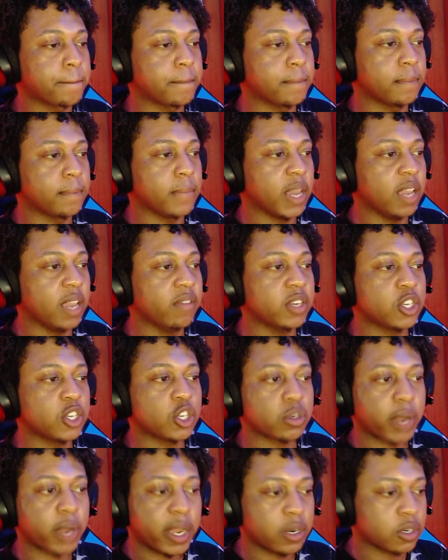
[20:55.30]
even
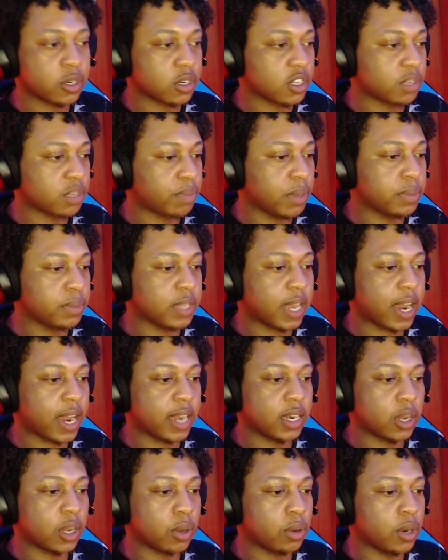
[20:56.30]
strangers, people that I
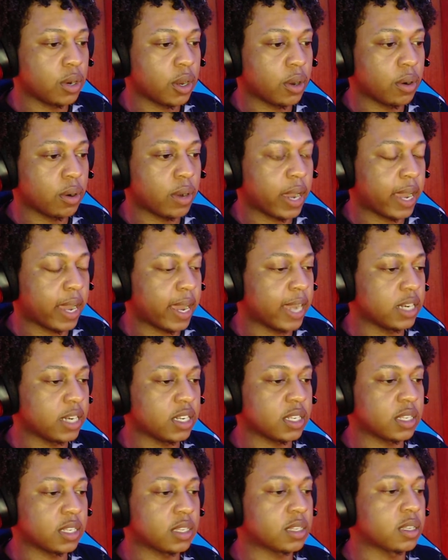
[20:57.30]
don't know. I
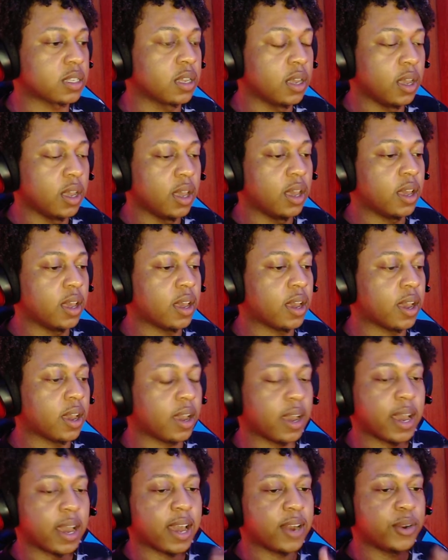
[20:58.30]
just
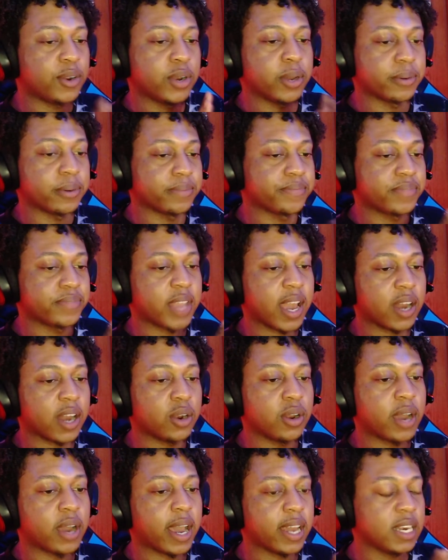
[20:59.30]
I don't know. I don't
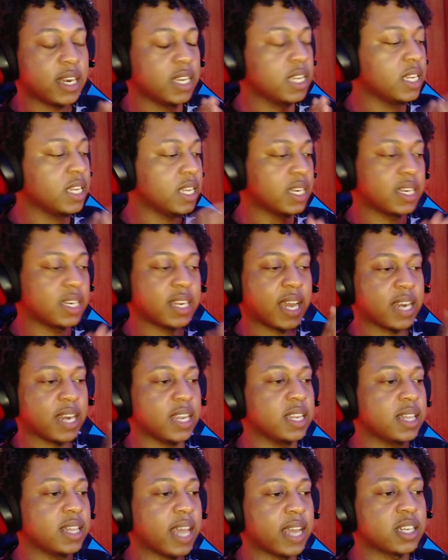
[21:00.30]
know. I need
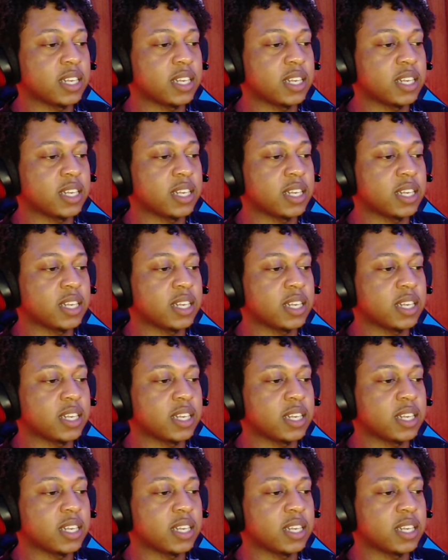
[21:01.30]
that to